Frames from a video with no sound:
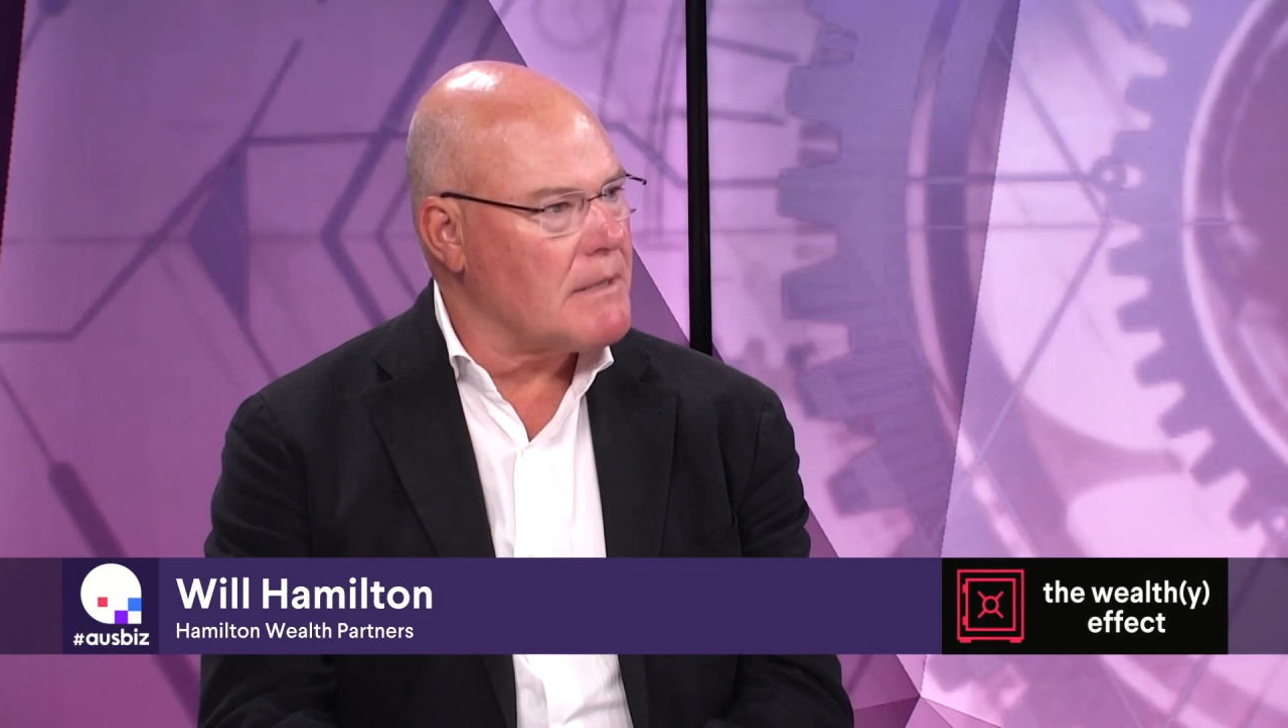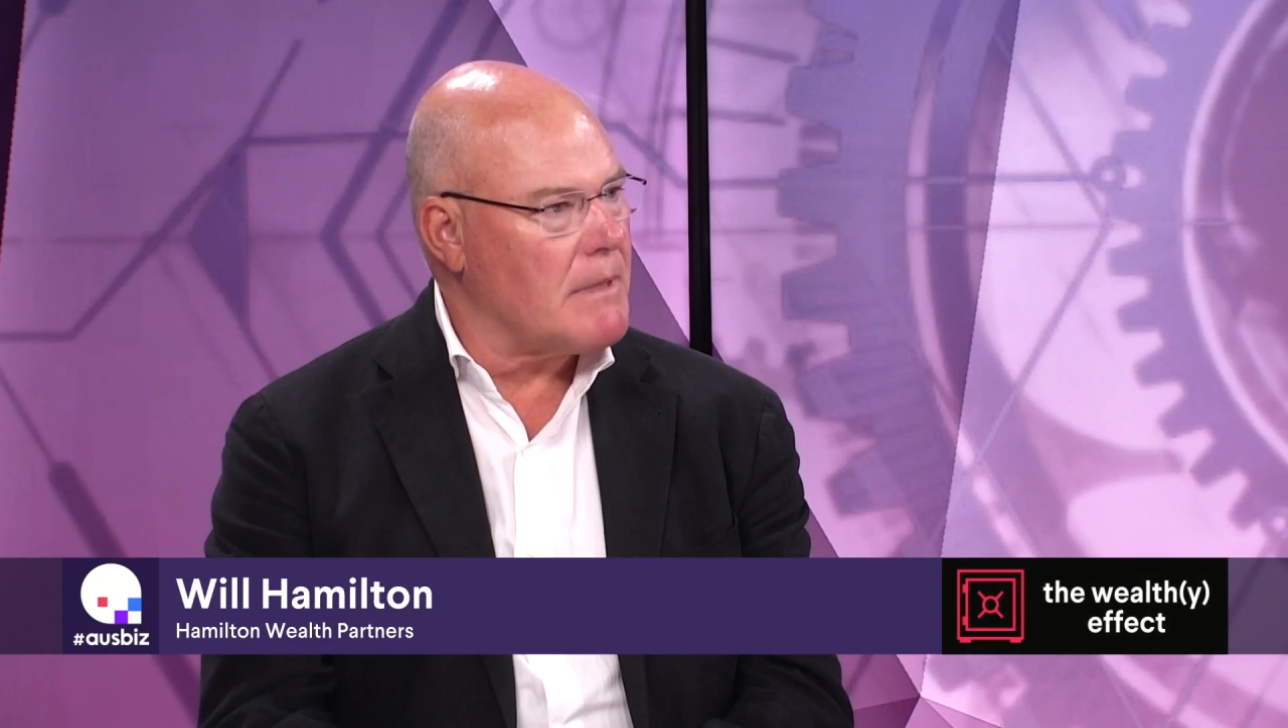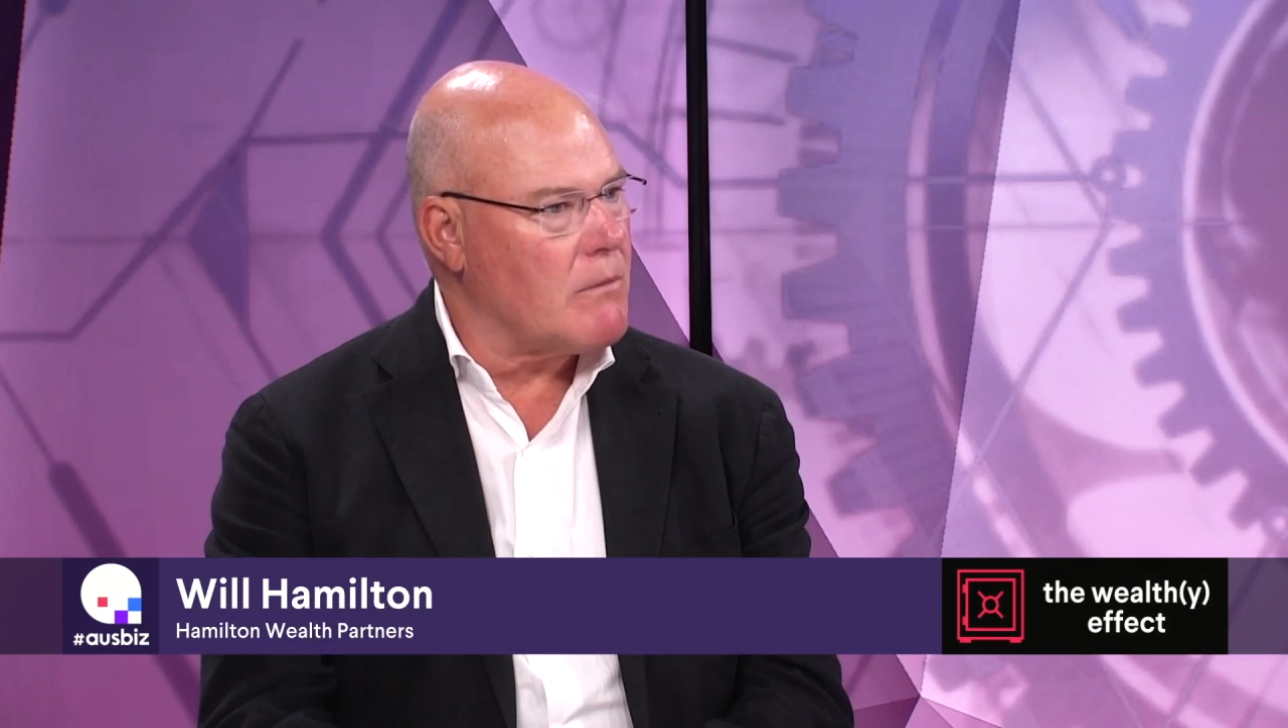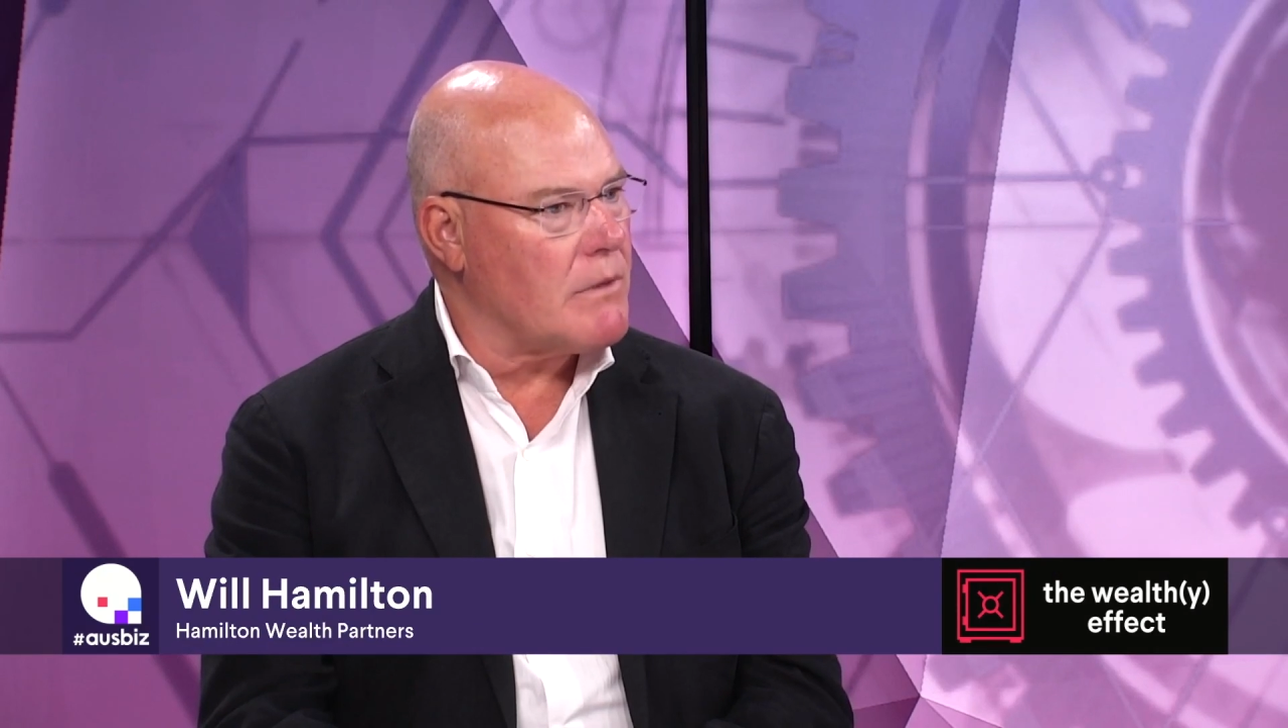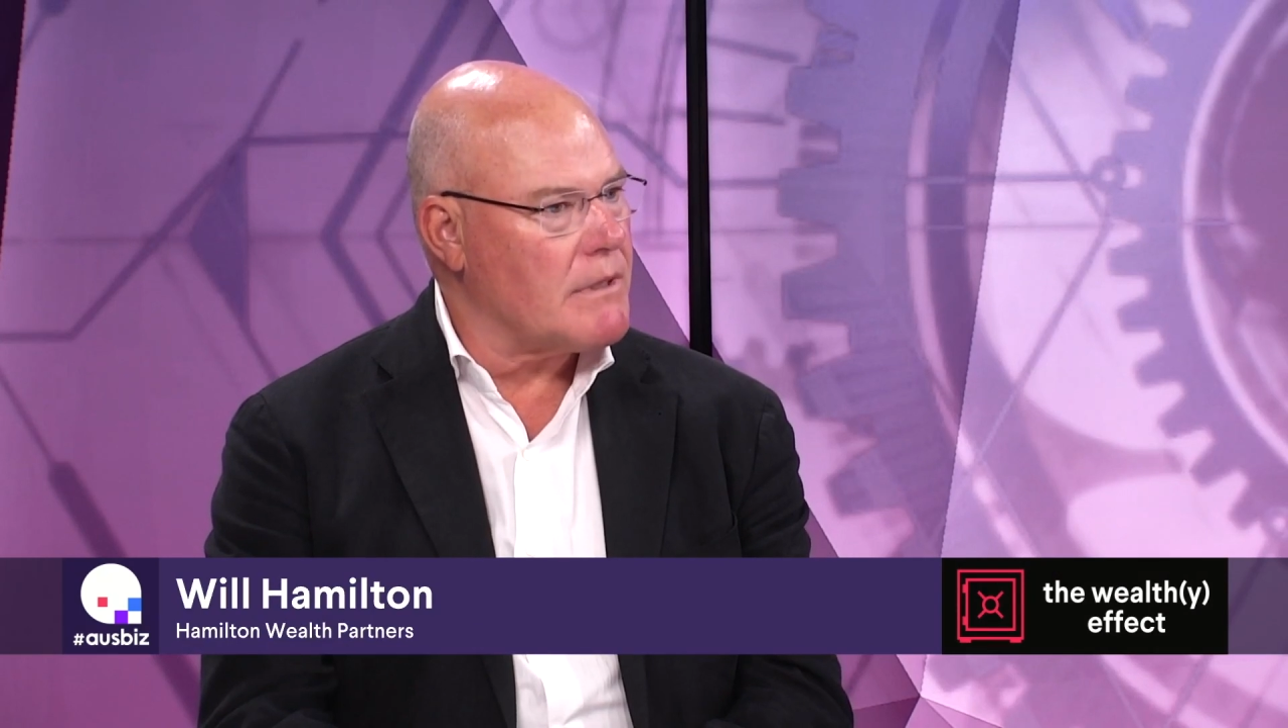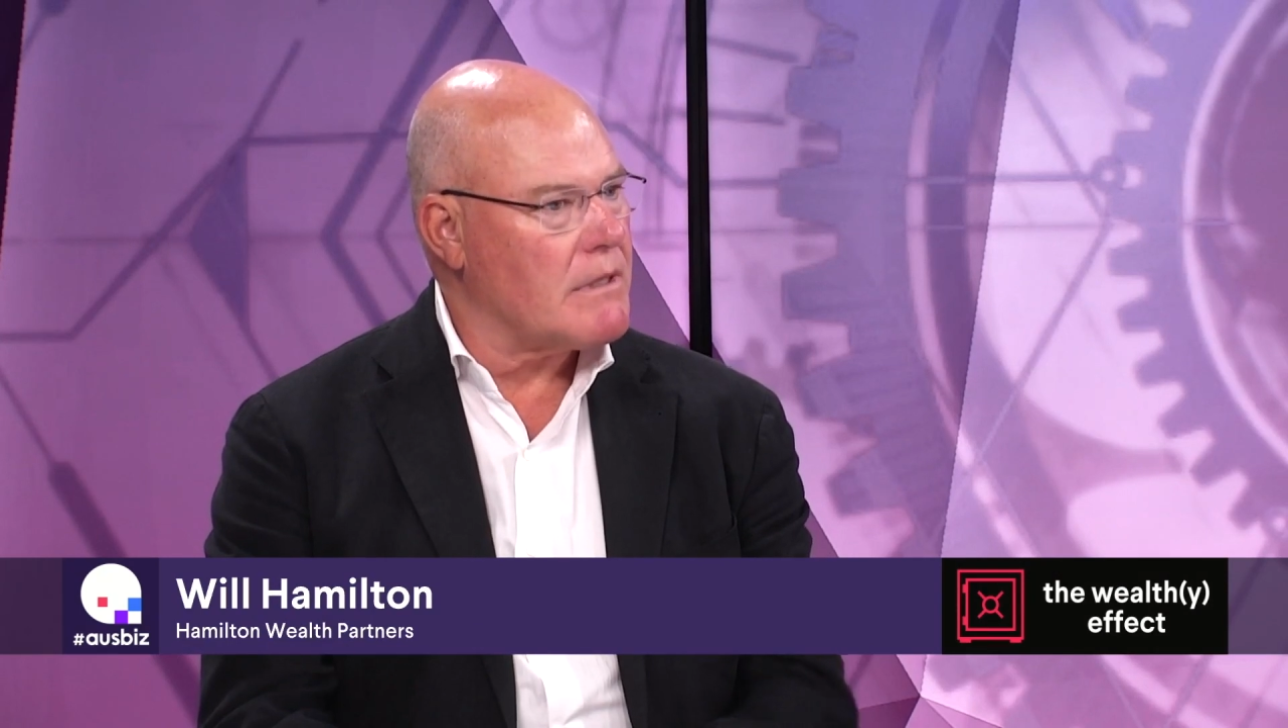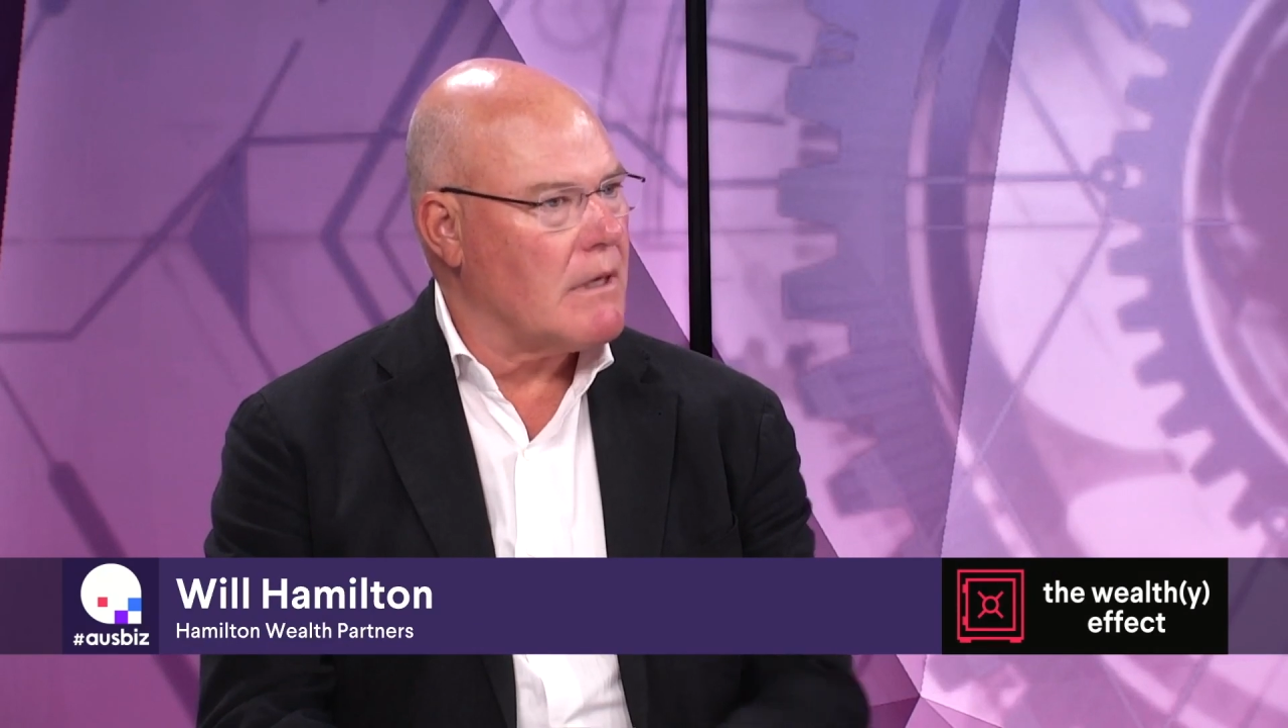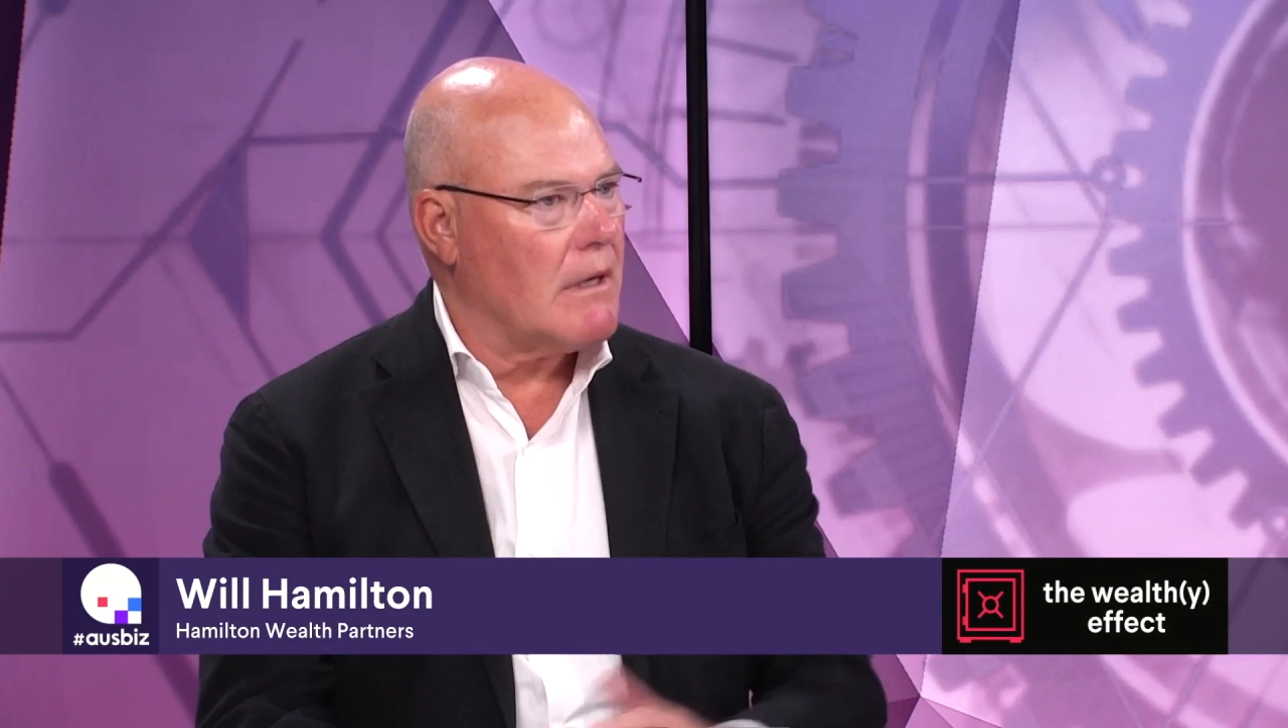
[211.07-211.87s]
me was